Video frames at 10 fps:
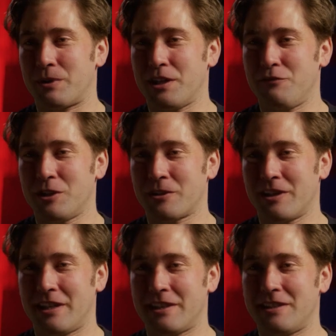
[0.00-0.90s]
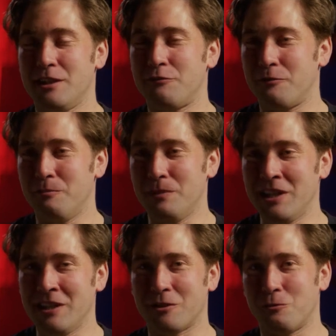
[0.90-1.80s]
What I figured is that if
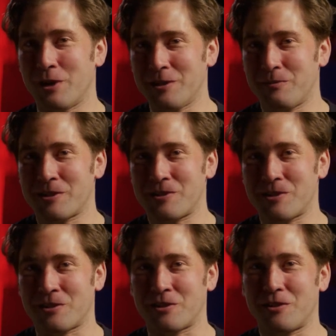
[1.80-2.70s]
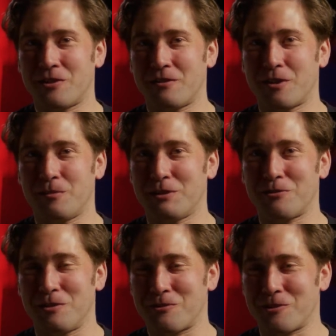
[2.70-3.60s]
me, a white person coming
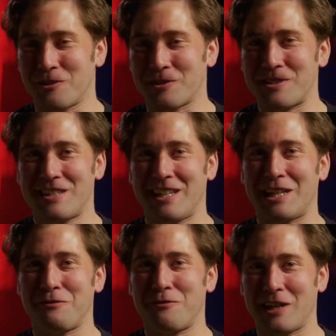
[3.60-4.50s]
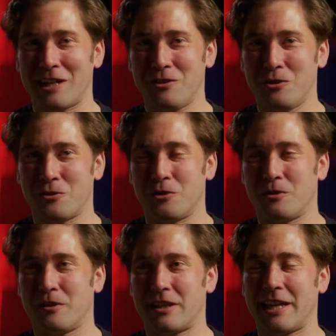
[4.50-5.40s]
from France, can find, you
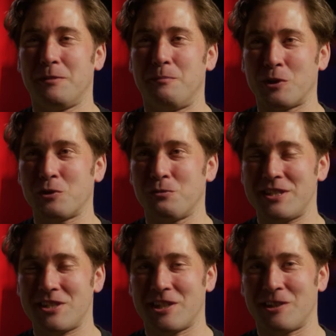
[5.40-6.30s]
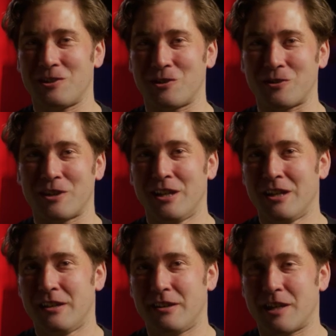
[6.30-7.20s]
know, can bond with Chinatown,
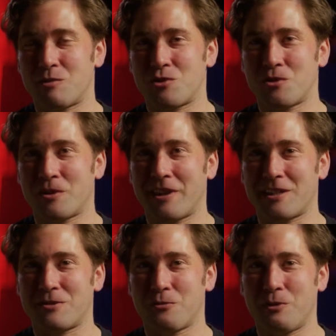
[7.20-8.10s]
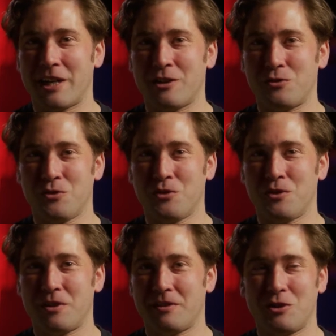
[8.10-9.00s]
I'm sure there's a way to
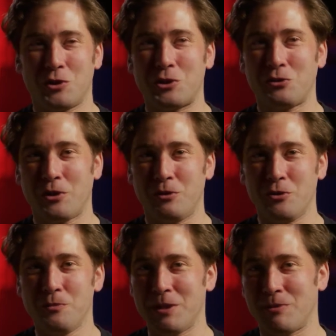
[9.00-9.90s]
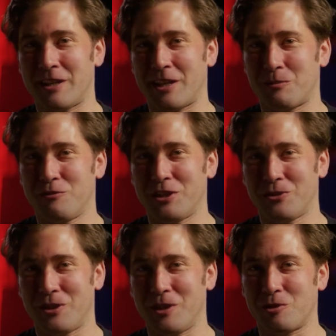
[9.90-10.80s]
talk to the new people that are moving
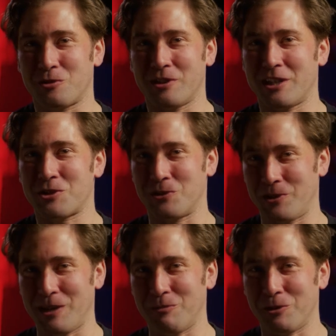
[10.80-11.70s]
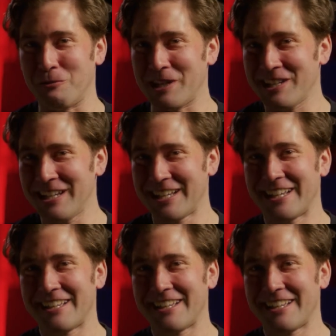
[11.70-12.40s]
to the neighborhood and show them the way.